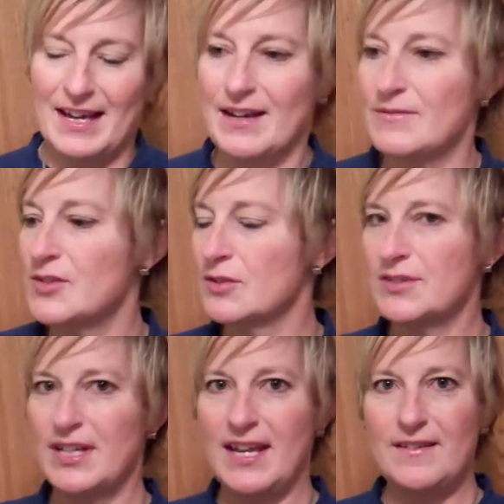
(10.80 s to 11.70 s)
Um,
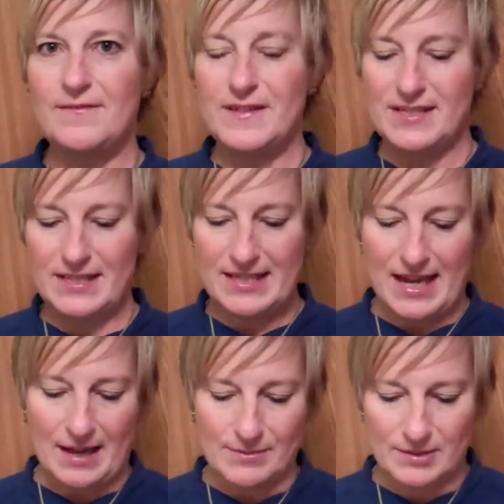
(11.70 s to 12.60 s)
so today, Fizzy
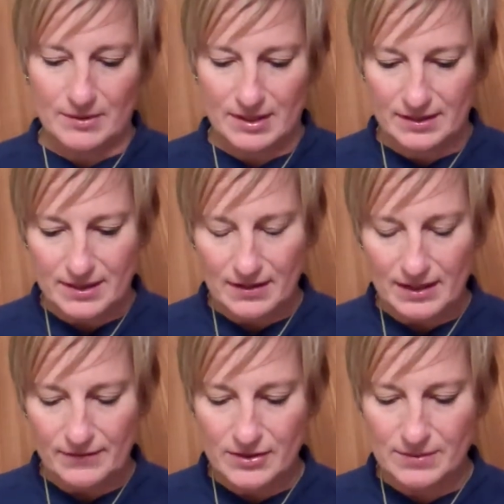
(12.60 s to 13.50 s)
Tabs. I'm going to
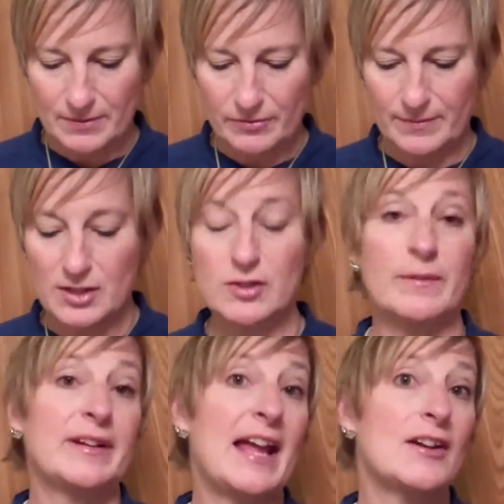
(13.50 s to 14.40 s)
give you some
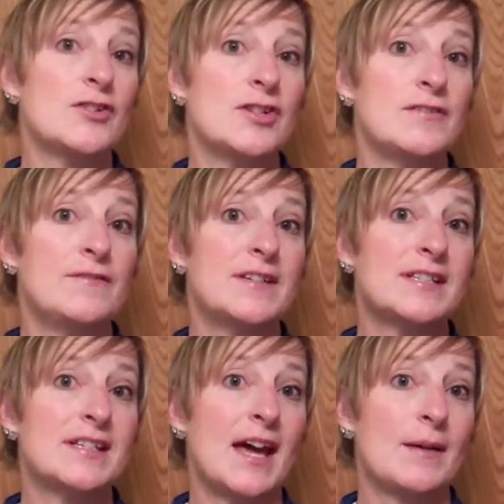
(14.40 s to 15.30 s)
information about Energy
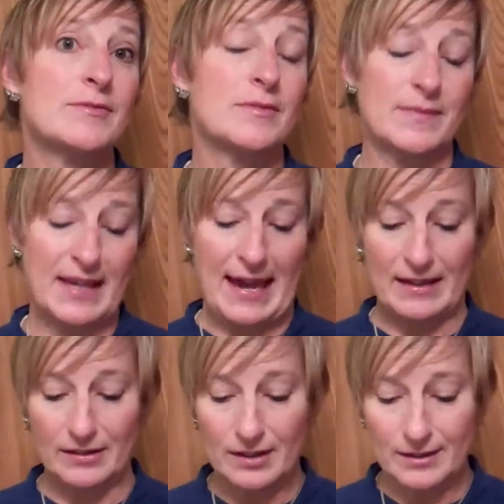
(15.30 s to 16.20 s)
Fizz Tabs from the
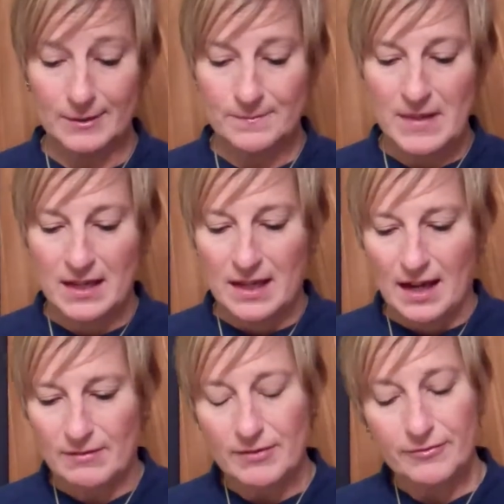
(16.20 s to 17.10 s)
catalog.
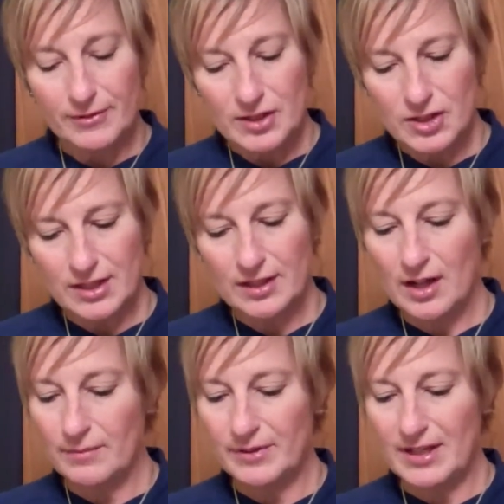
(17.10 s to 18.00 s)
A refreshing
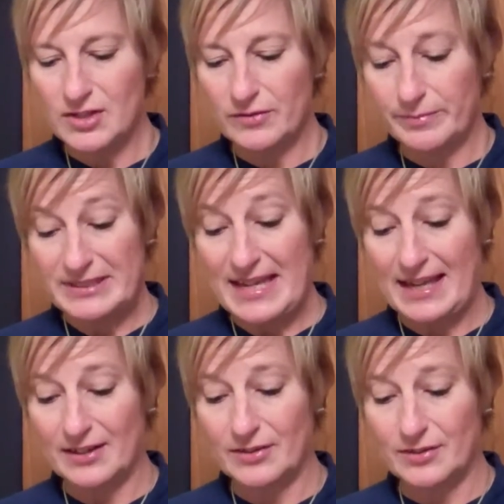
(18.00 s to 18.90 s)
combination of
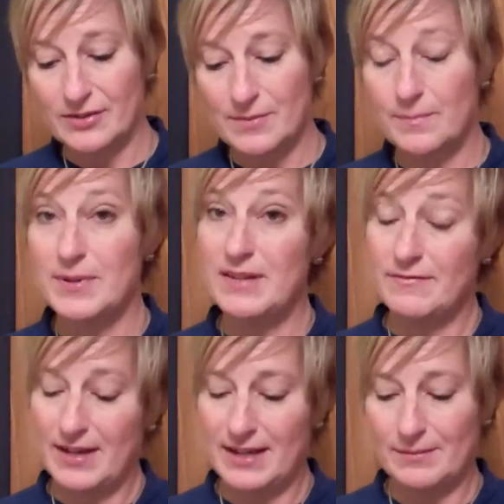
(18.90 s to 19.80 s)
botanicals,
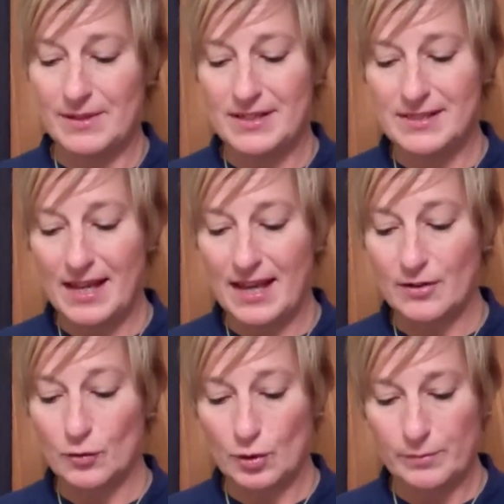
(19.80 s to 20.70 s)
B vitamins,
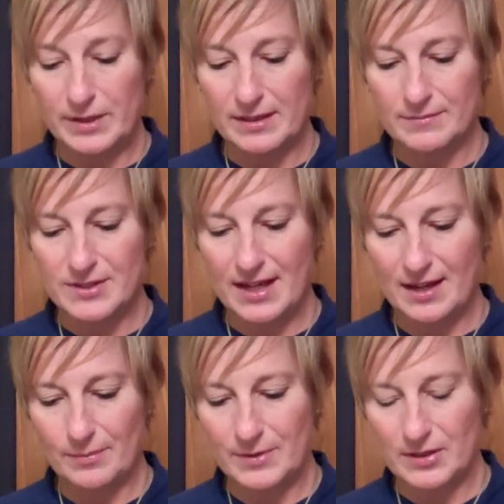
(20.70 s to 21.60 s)
and chromium to
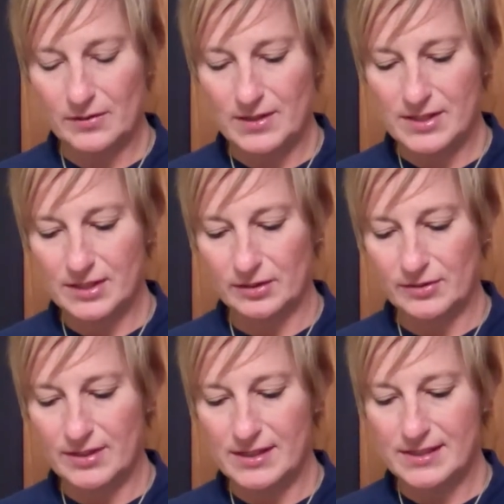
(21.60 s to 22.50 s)
help increase
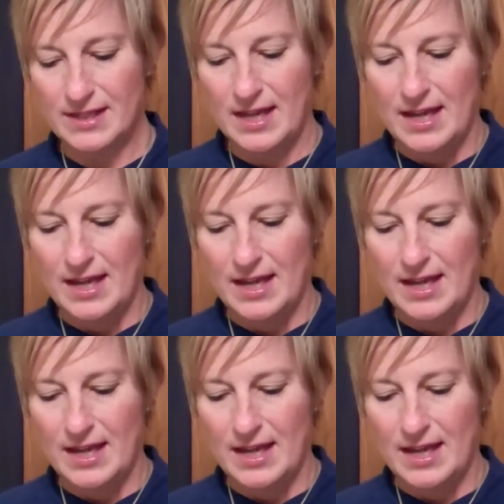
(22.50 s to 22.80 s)
alertness